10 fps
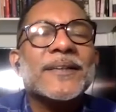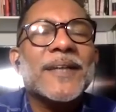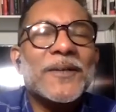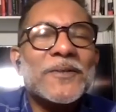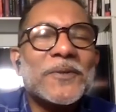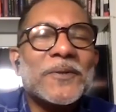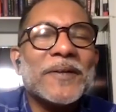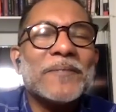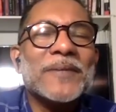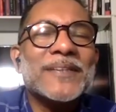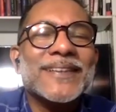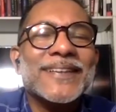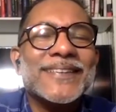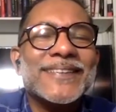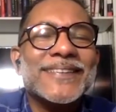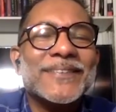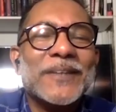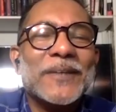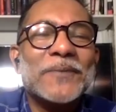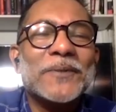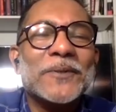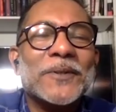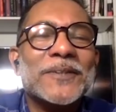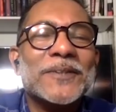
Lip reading: Thank you so very much, Saad. Wonderful talking